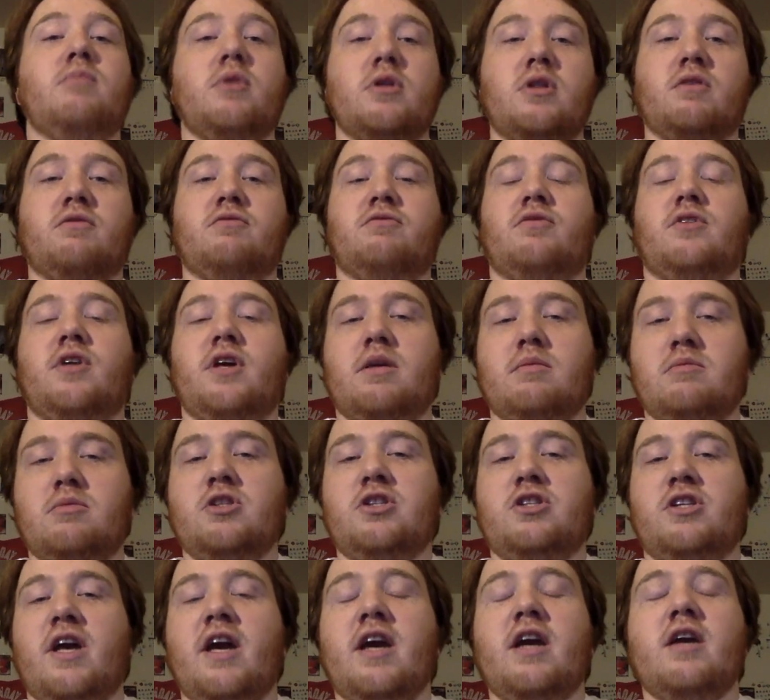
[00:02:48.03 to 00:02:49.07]
but the Flames
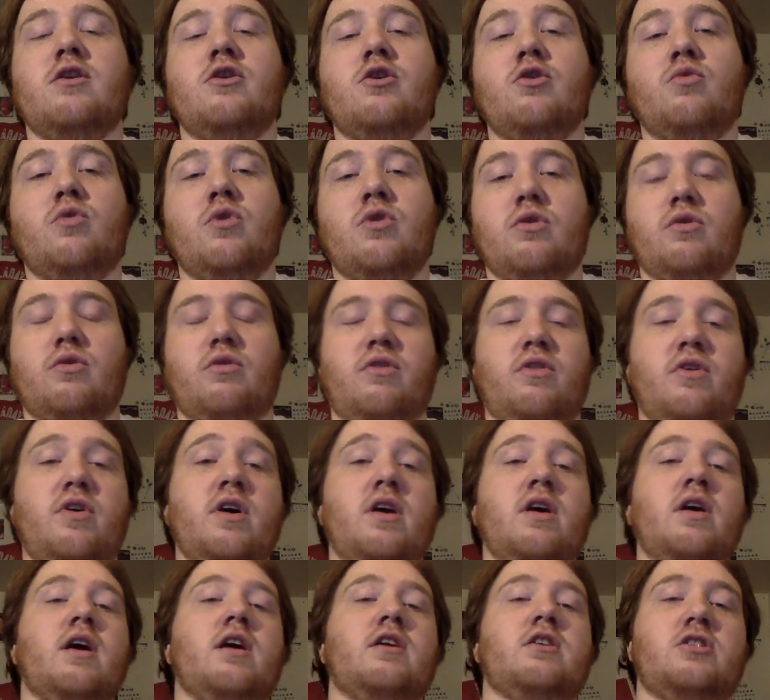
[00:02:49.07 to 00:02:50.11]
stayed doing their
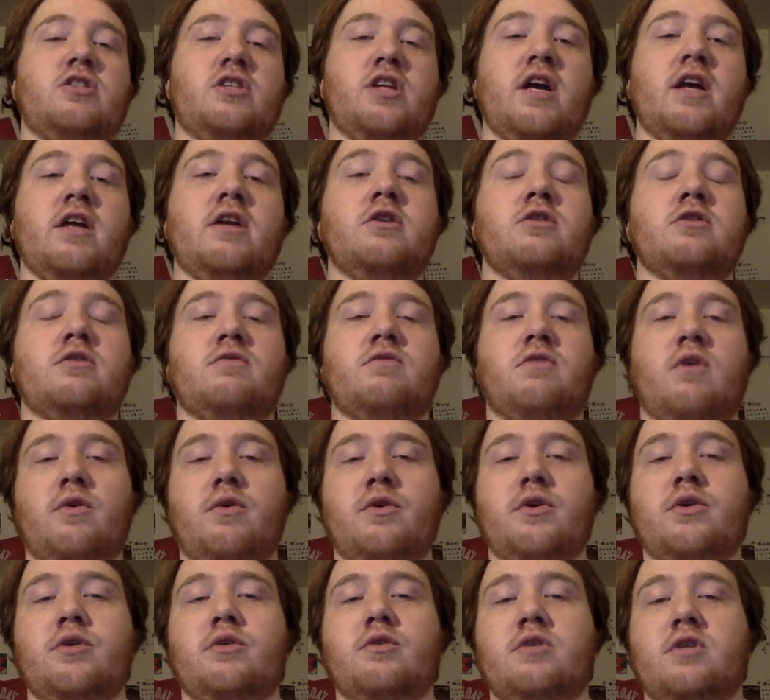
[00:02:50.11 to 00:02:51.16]
thing and stayed as a
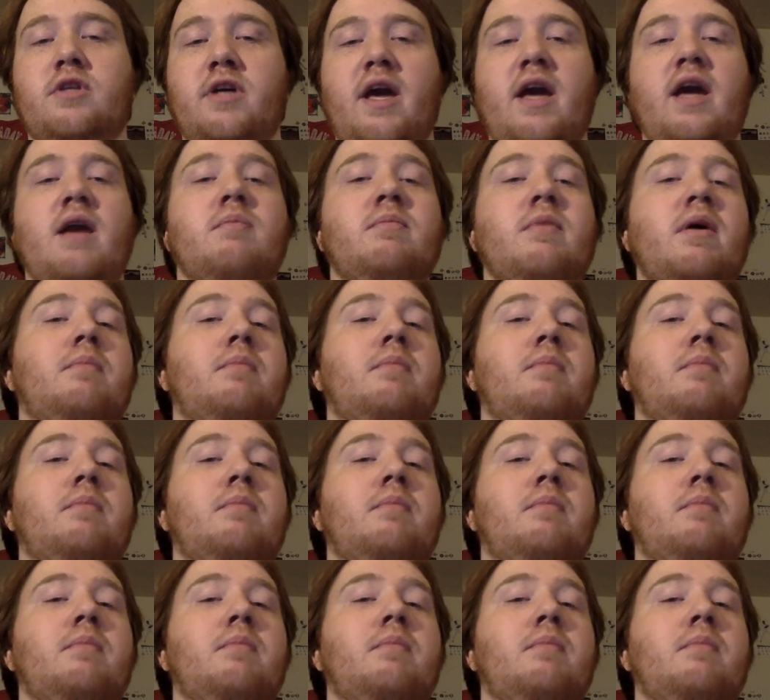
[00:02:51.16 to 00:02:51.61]
very good game.